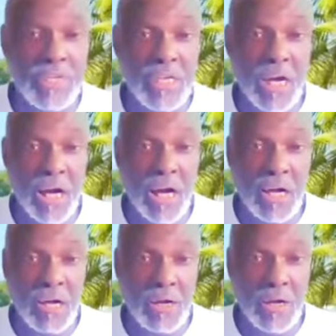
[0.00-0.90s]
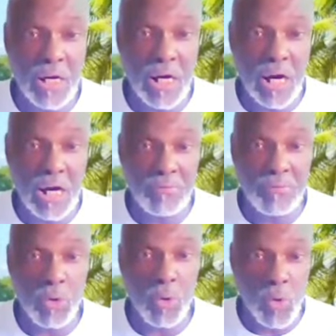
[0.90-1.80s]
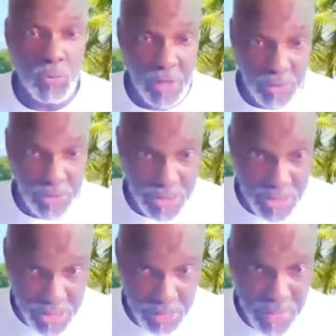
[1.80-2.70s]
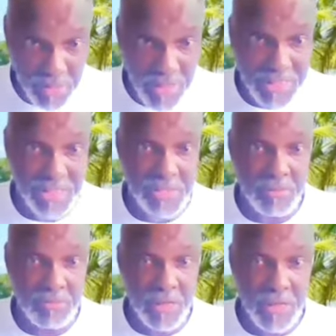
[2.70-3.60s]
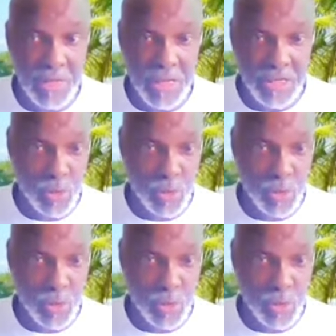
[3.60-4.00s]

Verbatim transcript: if the uh, uh, if the hormone system, endocrine system,